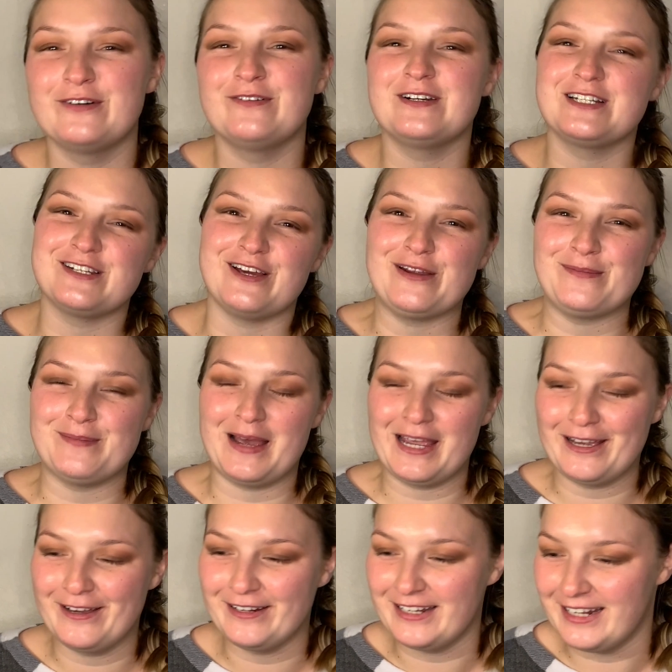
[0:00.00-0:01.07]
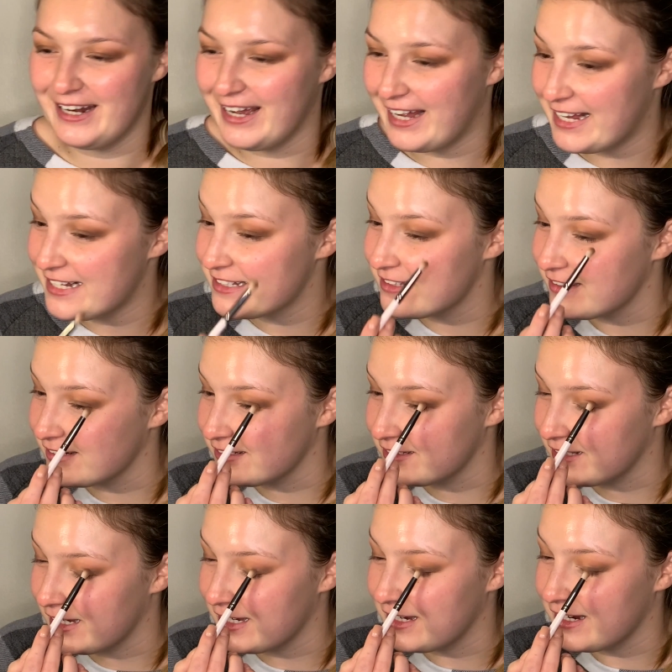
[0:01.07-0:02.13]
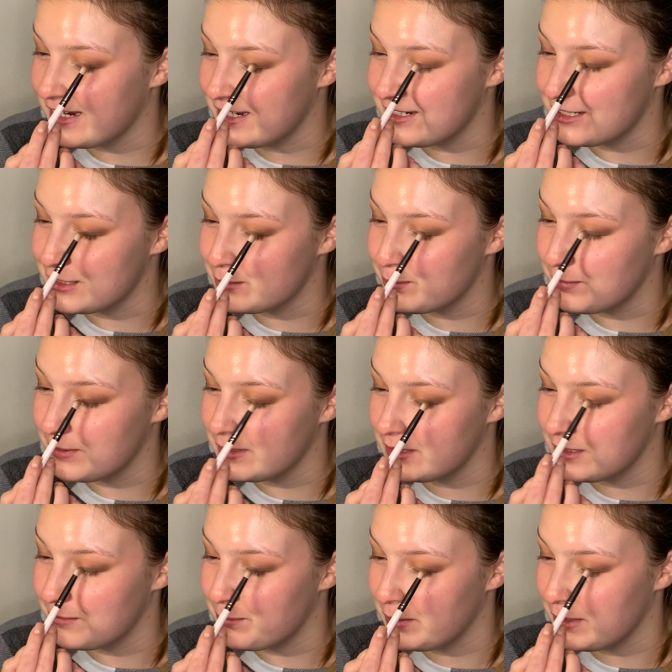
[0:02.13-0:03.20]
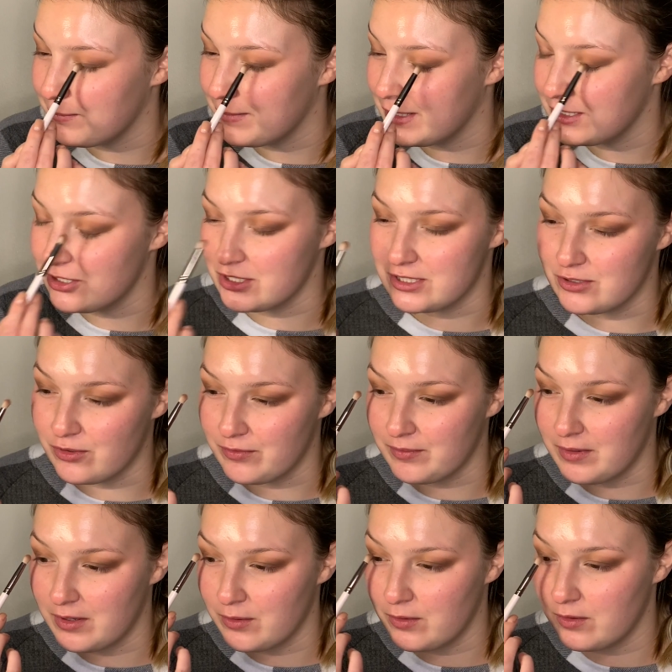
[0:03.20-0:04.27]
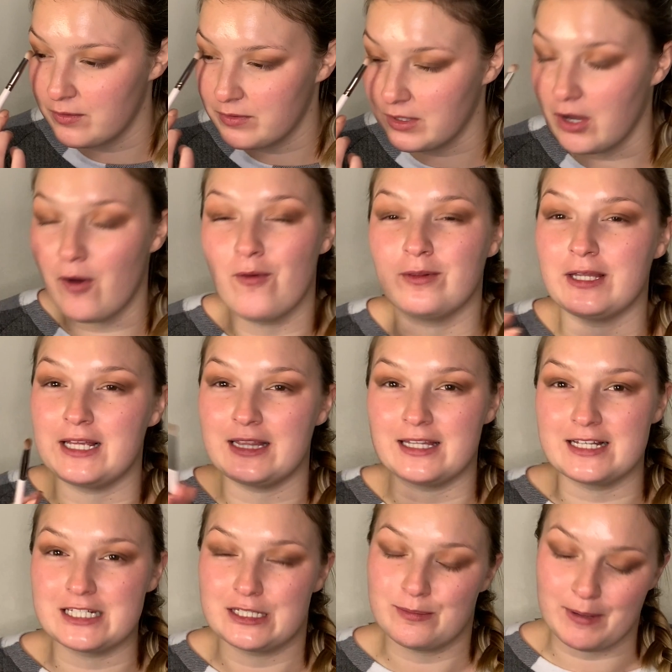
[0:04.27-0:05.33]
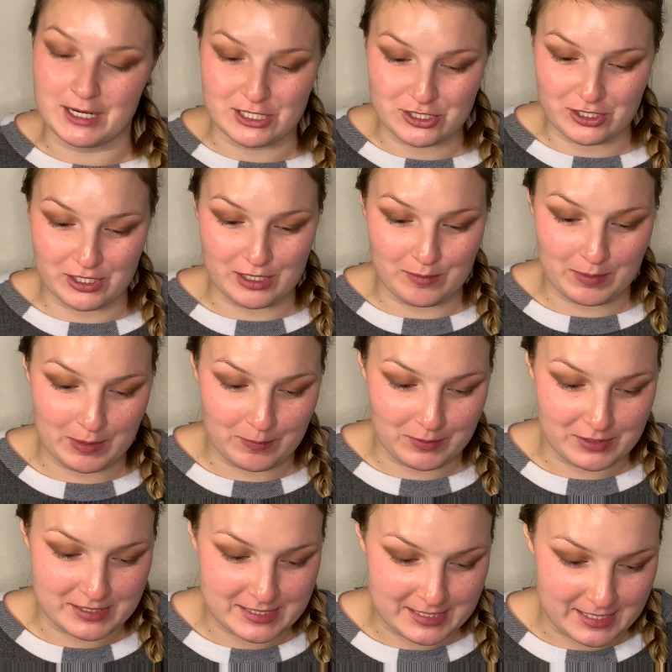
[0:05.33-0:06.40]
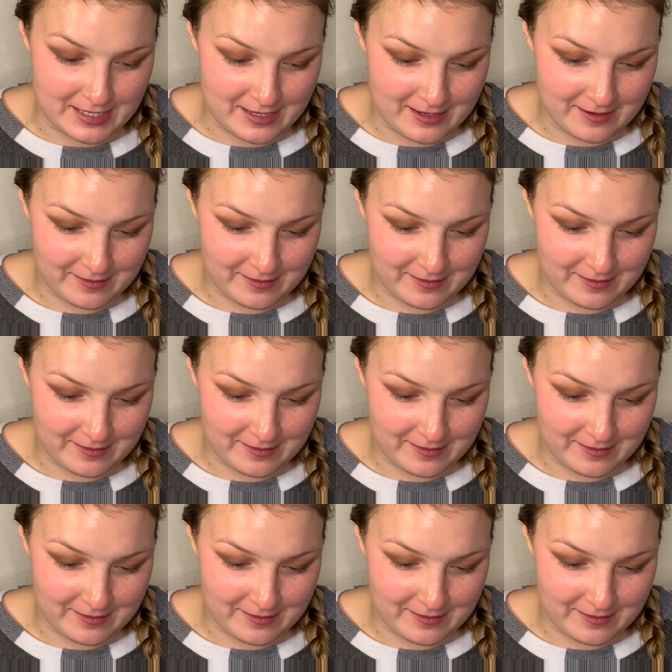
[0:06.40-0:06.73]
Which on my hooded eyes look like I just put the pigment just over the only lid space you're gonna be able to see.